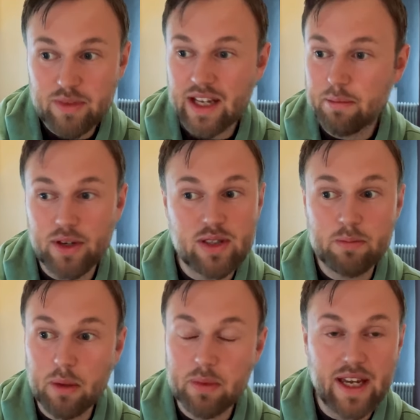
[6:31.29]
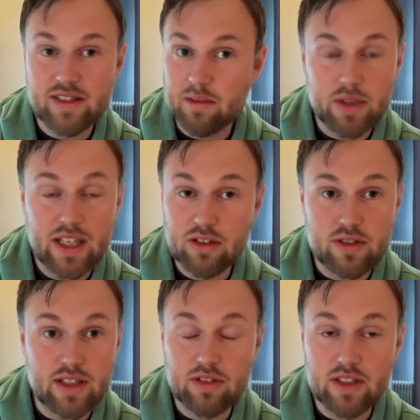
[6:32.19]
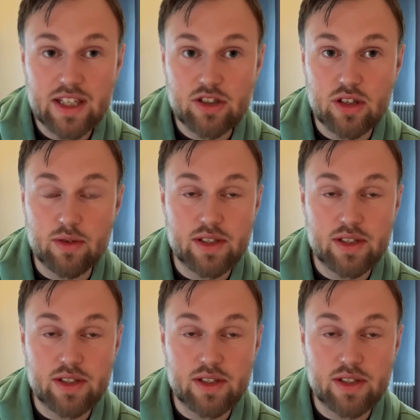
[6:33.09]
that person probably has something interesting to teach you,